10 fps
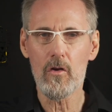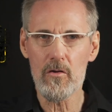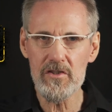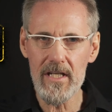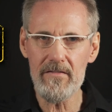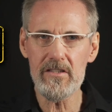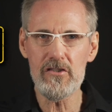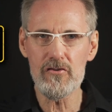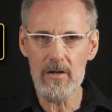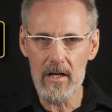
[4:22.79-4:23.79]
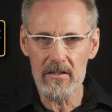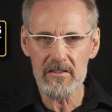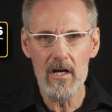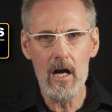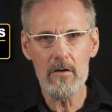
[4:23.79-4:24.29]
Longevity
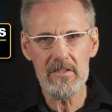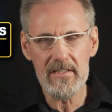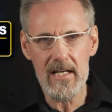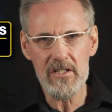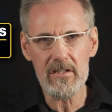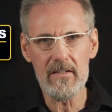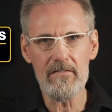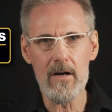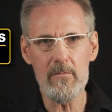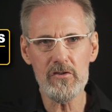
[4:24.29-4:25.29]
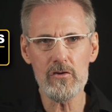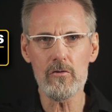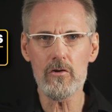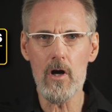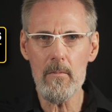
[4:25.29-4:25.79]
drugs are essentially
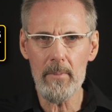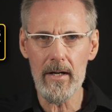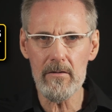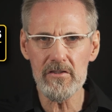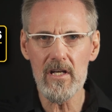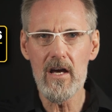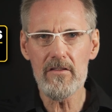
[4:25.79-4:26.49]
pharmaceutical compounds